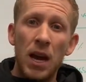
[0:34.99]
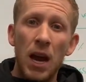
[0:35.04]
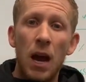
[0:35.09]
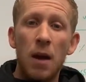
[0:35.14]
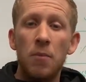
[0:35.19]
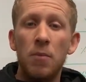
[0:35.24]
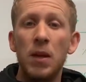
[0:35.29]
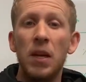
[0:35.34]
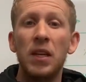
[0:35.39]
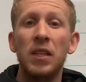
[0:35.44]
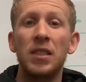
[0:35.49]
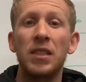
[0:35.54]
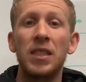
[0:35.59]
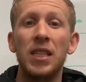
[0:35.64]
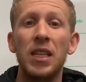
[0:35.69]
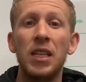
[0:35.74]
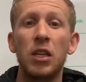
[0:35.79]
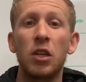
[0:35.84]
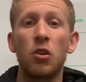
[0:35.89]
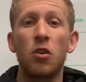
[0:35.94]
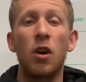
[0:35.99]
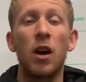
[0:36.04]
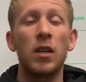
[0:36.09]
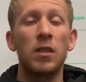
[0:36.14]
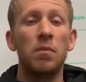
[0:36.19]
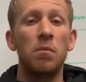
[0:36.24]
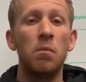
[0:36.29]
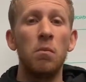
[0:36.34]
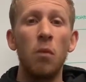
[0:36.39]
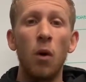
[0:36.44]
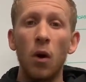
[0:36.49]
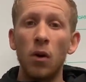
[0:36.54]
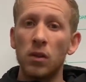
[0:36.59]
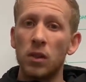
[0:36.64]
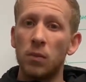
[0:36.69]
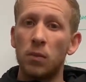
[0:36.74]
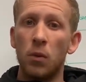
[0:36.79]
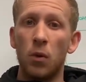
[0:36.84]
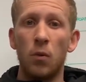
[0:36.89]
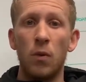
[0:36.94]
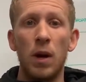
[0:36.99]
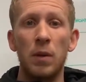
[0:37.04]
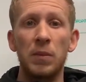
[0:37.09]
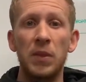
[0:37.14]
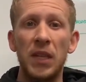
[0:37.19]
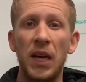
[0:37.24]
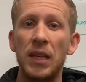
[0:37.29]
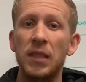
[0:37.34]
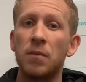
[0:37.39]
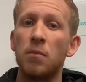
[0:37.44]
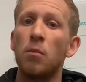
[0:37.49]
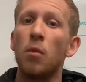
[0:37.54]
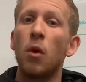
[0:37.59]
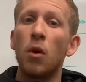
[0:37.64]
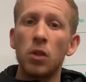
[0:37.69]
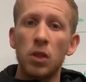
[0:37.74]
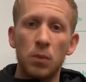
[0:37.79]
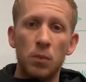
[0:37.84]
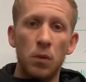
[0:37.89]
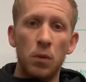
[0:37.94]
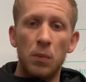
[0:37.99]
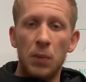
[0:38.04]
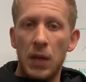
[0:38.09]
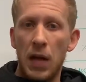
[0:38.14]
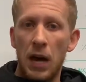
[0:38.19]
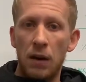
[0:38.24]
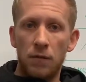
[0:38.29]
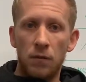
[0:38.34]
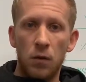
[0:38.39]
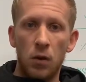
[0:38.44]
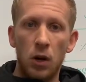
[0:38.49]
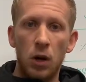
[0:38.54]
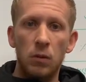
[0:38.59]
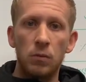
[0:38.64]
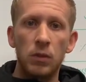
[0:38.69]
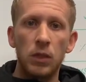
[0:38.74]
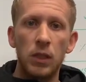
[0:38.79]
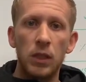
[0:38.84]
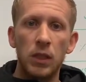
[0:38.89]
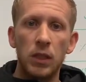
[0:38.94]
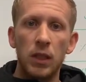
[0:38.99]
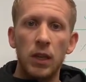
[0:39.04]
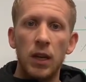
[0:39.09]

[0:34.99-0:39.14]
and being seen across multiple websites, multiple platforms